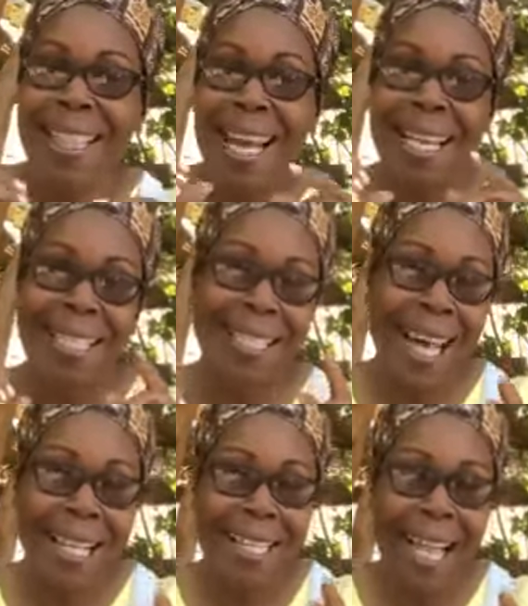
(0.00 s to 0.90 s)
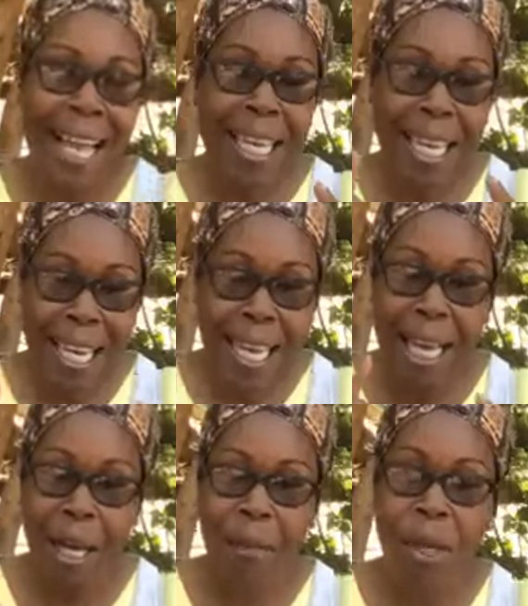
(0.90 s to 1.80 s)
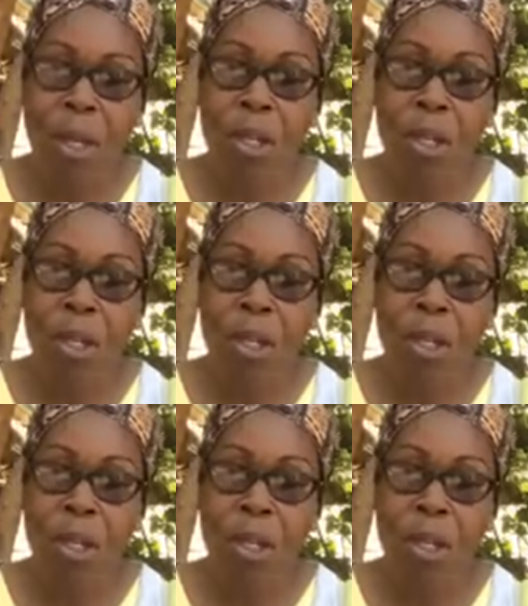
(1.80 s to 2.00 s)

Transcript: that is not like him.